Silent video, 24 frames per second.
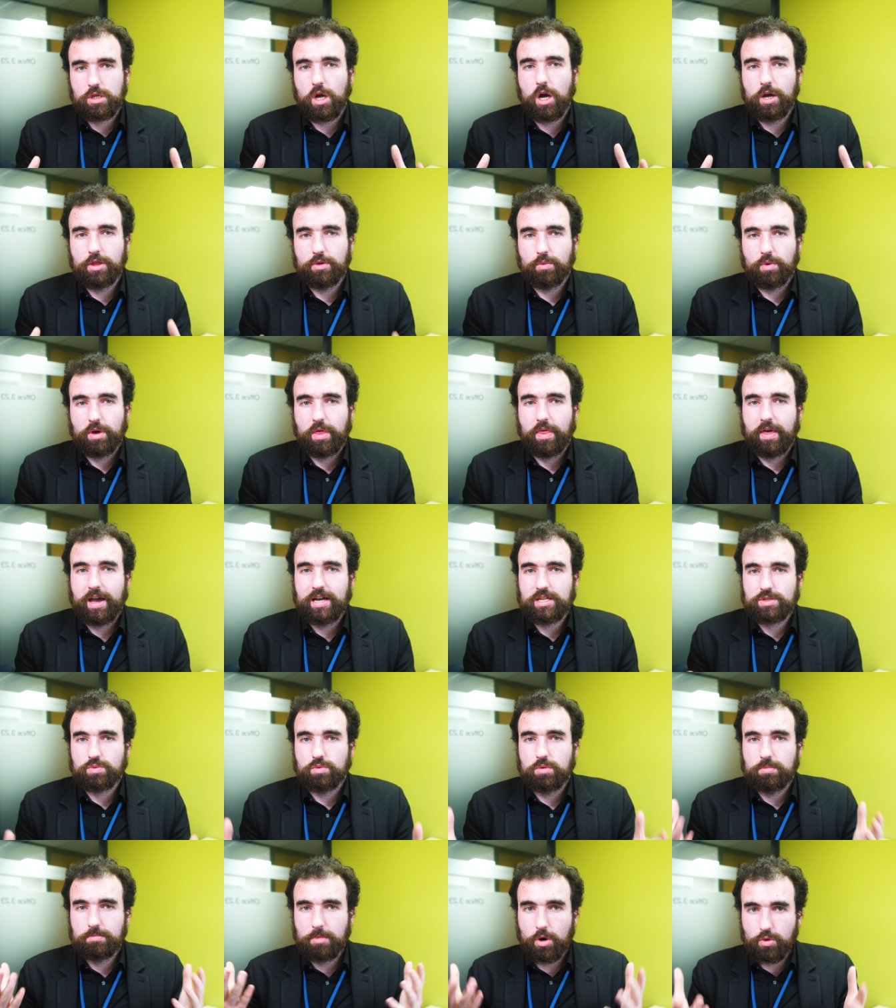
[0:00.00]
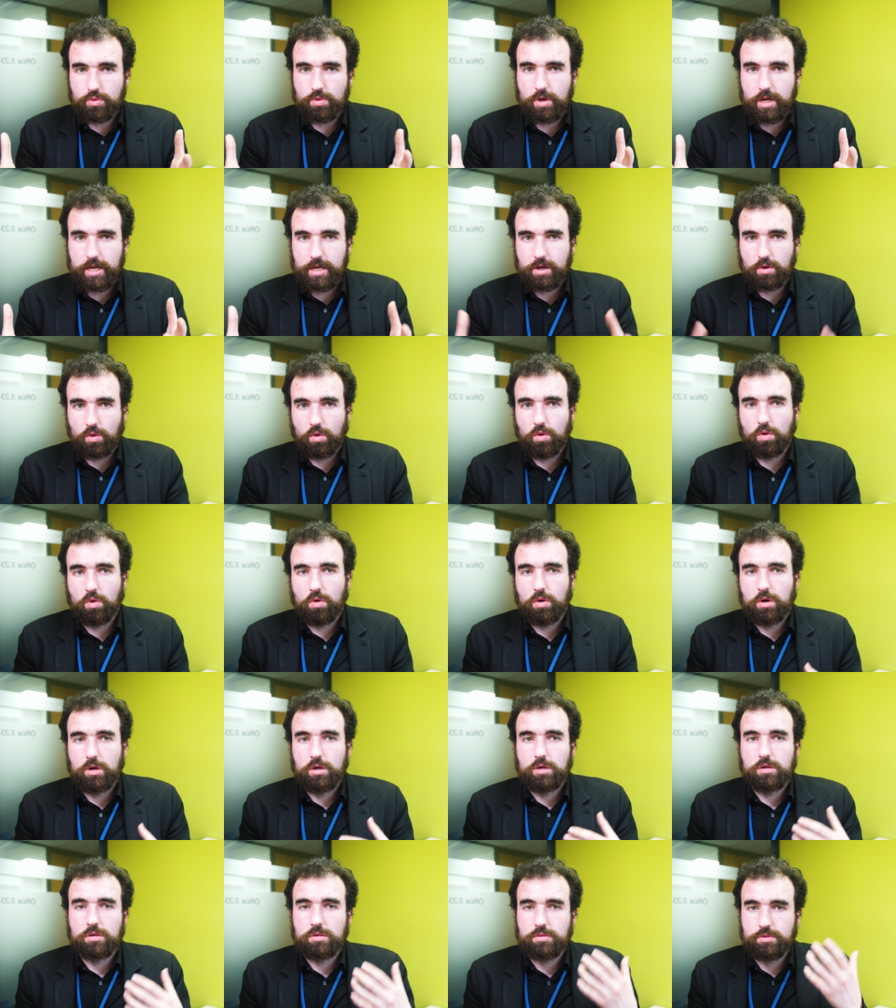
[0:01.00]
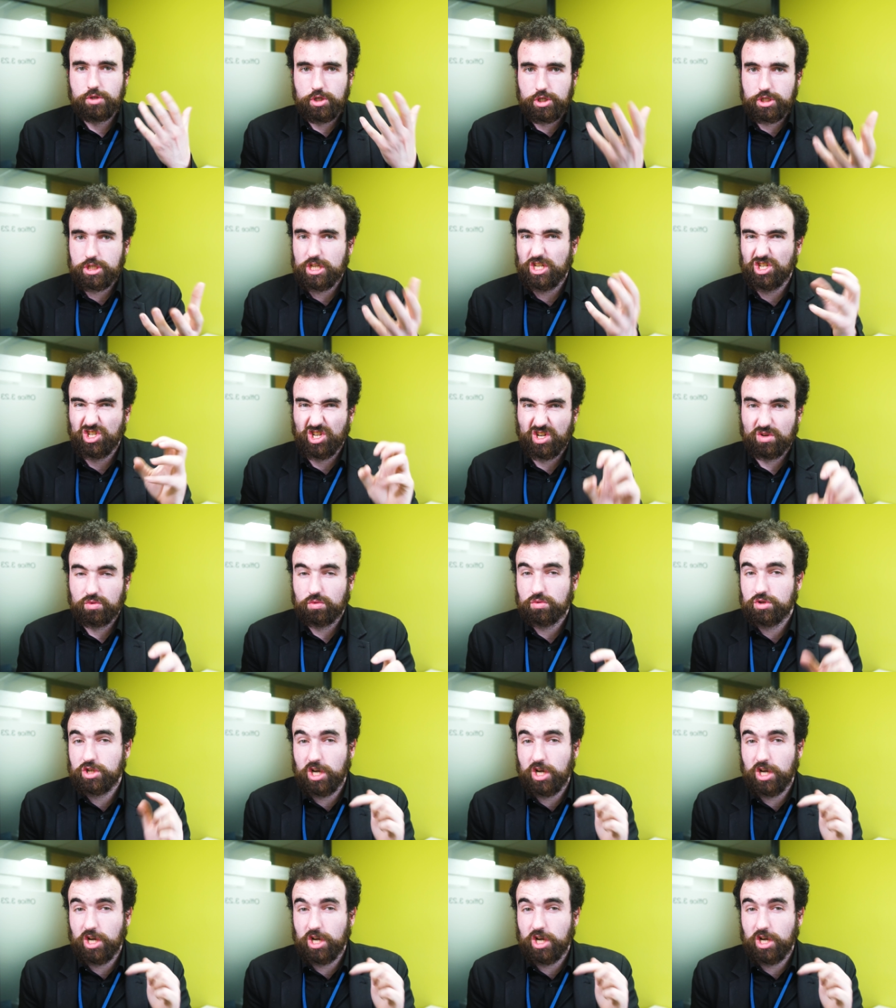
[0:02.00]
either whether that's remotely or just in general,